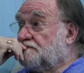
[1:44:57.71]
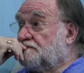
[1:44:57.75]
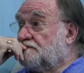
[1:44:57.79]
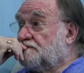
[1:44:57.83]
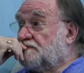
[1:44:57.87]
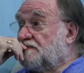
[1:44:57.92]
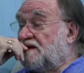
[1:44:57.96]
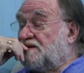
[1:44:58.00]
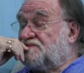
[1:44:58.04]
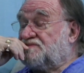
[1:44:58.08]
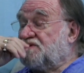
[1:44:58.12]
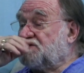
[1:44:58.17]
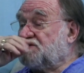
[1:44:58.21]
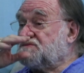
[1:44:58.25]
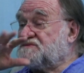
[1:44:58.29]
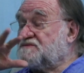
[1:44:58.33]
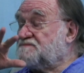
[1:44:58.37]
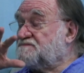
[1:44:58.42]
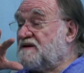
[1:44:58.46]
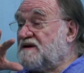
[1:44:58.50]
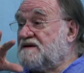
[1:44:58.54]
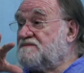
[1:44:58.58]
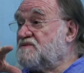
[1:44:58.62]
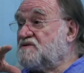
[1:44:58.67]
And does the
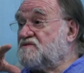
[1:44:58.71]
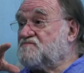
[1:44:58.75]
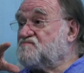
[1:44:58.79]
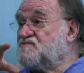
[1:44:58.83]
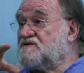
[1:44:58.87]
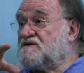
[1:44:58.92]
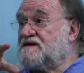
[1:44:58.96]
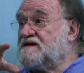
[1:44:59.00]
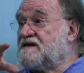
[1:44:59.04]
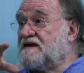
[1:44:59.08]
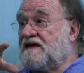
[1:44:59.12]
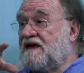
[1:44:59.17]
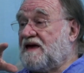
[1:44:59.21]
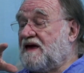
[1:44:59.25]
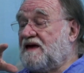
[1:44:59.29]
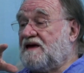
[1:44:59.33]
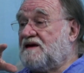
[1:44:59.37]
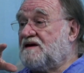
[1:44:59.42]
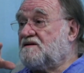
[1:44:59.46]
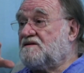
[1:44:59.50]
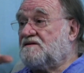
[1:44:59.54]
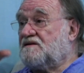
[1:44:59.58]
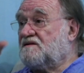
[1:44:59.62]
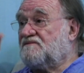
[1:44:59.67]
baby really
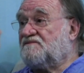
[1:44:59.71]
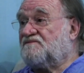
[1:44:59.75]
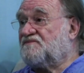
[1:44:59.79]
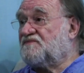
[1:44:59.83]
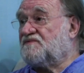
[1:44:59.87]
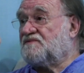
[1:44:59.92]
care if the